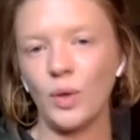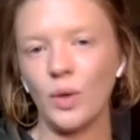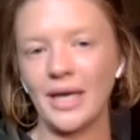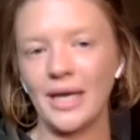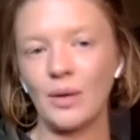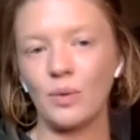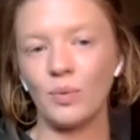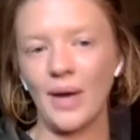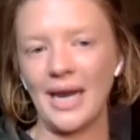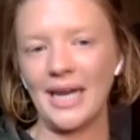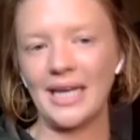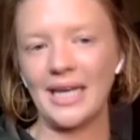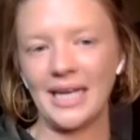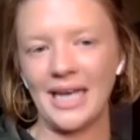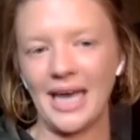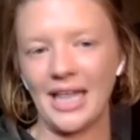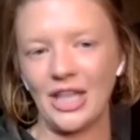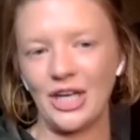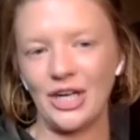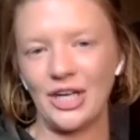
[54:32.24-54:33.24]
get ready
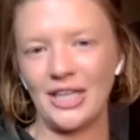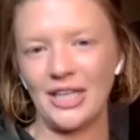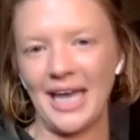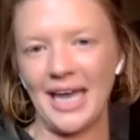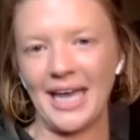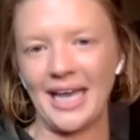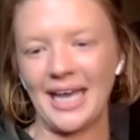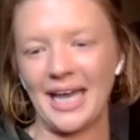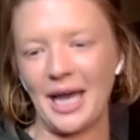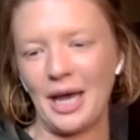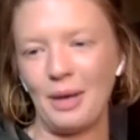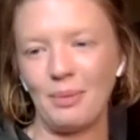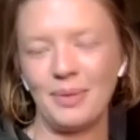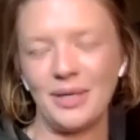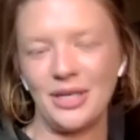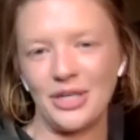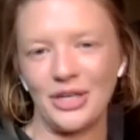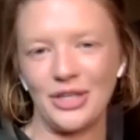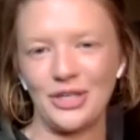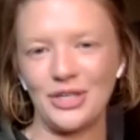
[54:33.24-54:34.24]
together and like help
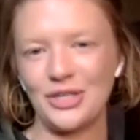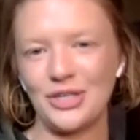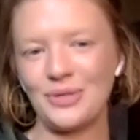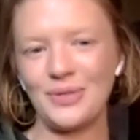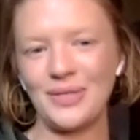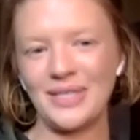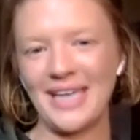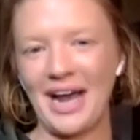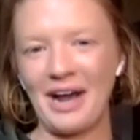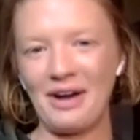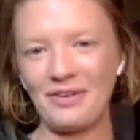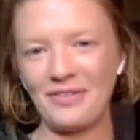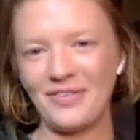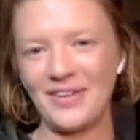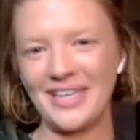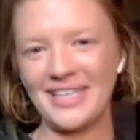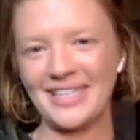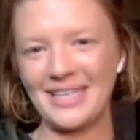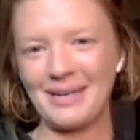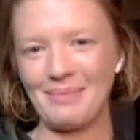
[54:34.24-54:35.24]
each other choose
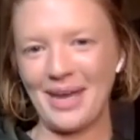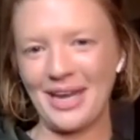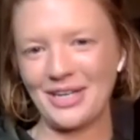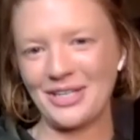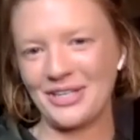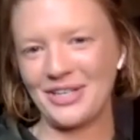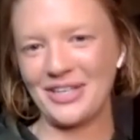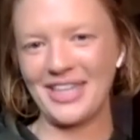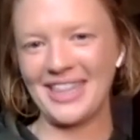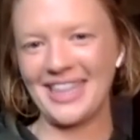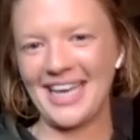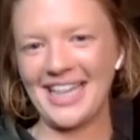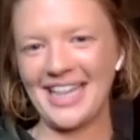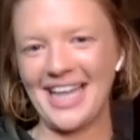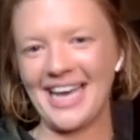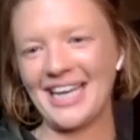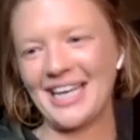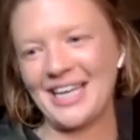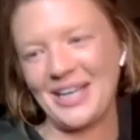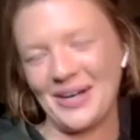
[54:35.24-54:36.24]
outfits and make sure that they
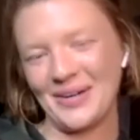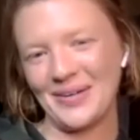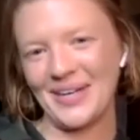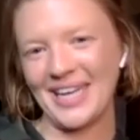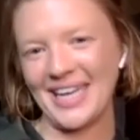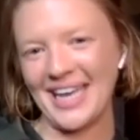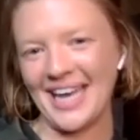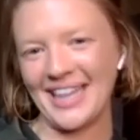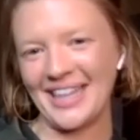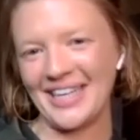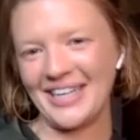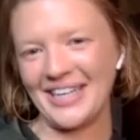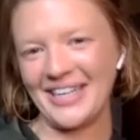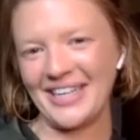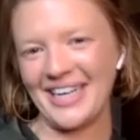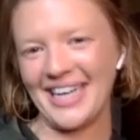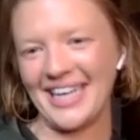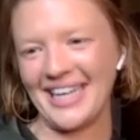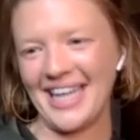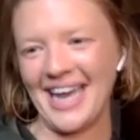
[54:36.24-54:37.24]
like go
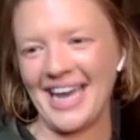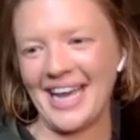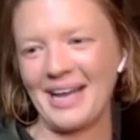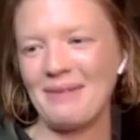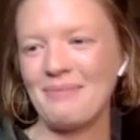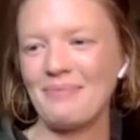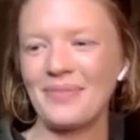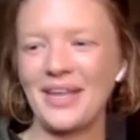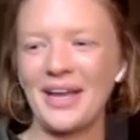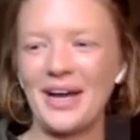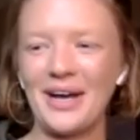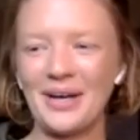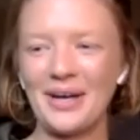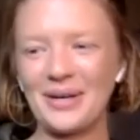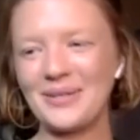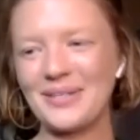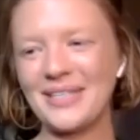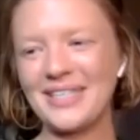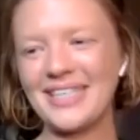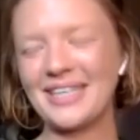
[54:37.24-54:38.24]
together, and like I'll
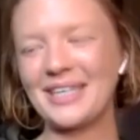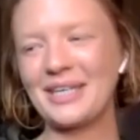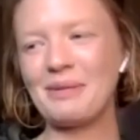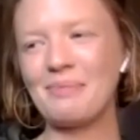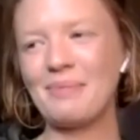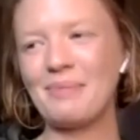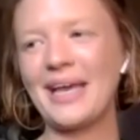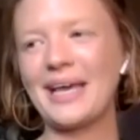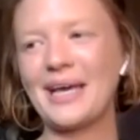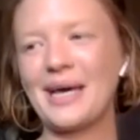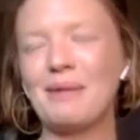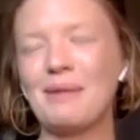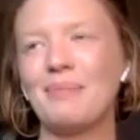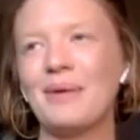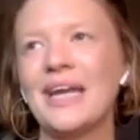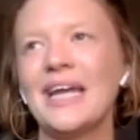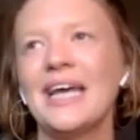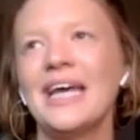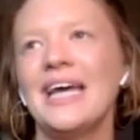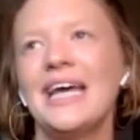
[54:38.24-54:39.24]
go steal her makeup.
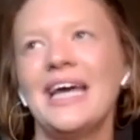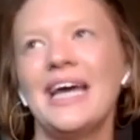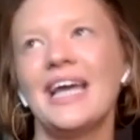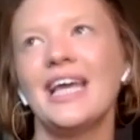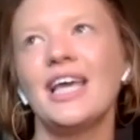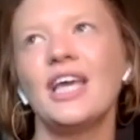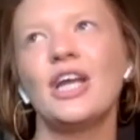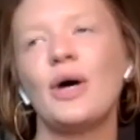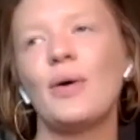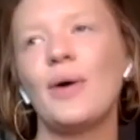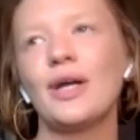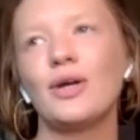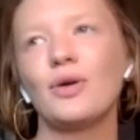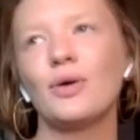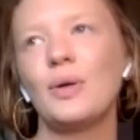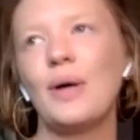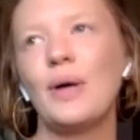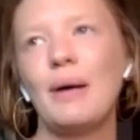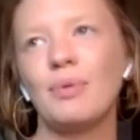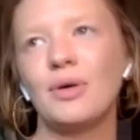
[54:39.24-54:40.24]
And I
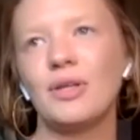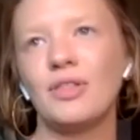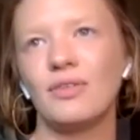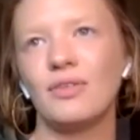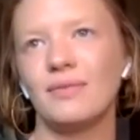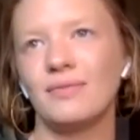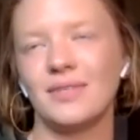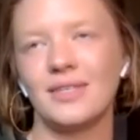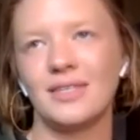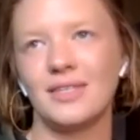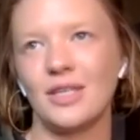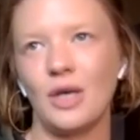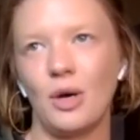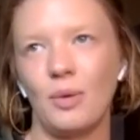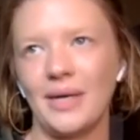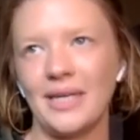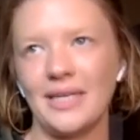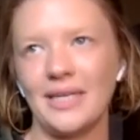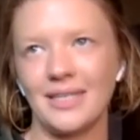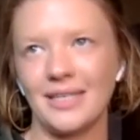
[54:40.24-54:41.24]
grew up with so
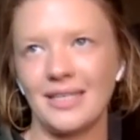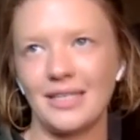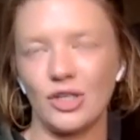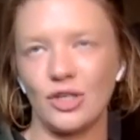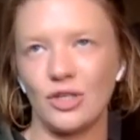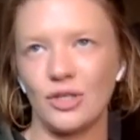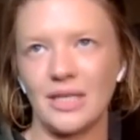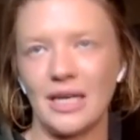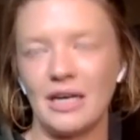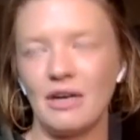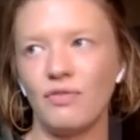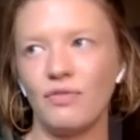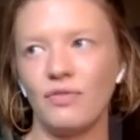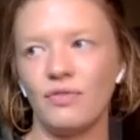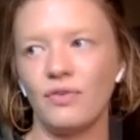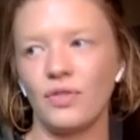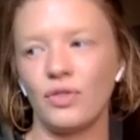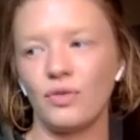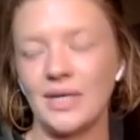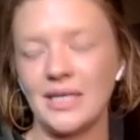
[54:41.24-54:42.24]
many sisters. I have
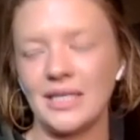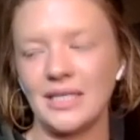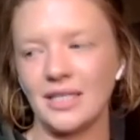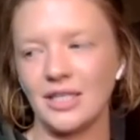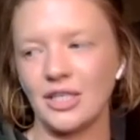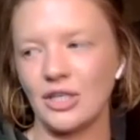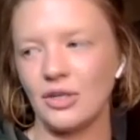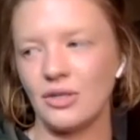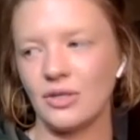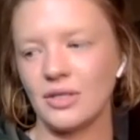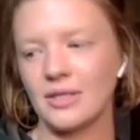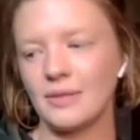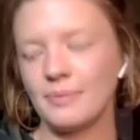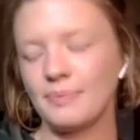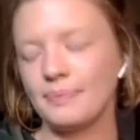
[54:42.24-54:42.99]
3 sisters.